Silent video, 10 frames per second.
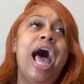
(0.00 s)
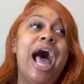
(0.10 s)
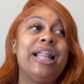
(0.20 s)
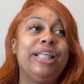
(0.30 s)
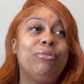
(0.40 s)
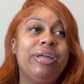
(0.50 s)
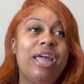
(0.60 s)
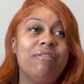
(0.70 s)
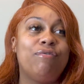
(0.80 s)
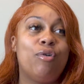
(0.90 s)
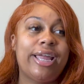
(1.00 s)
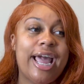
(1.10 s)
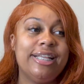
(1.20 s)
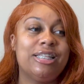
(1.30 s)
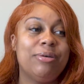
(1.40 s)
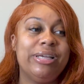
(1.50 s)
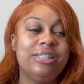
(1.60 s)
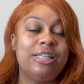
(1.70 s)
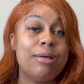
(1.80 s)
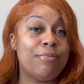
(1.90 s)
I think we hit 4K subbies
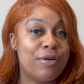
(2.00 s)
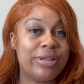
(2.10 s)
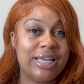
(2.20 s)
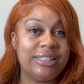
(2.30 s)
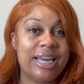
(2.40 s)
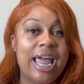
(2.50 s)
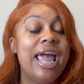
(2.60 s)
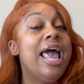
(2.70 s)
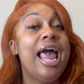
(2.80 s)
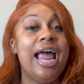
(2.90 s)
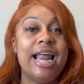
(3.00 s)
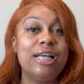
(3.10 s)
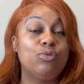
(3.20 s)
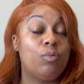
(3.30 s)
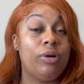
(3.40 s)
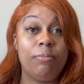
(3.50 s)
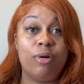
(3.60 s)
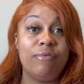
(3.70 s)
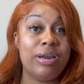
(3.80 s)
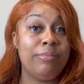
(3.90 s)
the day before yesterday and that's what really
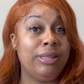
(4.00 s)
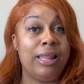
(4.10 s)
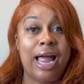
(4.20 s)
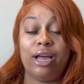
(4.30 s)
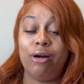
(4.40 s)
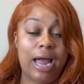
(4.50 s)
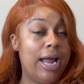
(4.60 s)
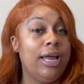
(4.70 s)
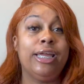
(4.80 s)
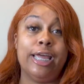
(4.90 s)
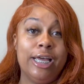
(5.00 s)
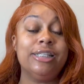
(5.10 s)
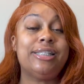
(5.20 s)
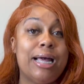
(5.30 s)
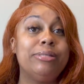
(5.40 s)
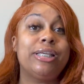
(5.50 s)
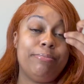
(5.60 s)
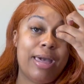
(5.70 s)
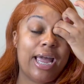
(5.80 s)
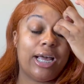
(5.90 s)
motivated me like, okay, yeah, it's time to
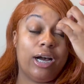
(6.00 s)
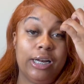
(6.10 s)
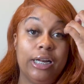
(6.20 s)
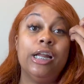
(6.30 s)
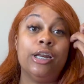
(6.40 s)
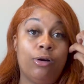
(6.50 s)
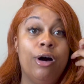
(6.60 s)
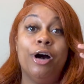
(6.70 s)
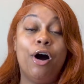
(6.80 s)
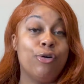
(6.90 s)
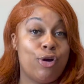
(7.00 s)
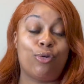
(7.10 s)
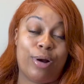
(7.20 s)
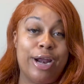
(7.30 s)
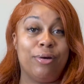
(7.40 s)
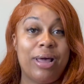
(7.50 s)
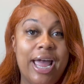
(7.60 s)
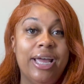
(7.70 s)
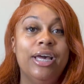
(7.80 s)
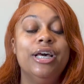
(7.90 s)
get back the, uh, on your grind,
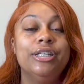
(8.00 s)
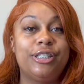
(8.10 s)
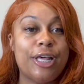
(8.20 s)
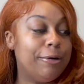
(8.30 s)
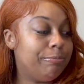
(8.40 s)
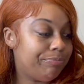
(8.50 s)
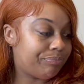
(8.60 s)
okay? So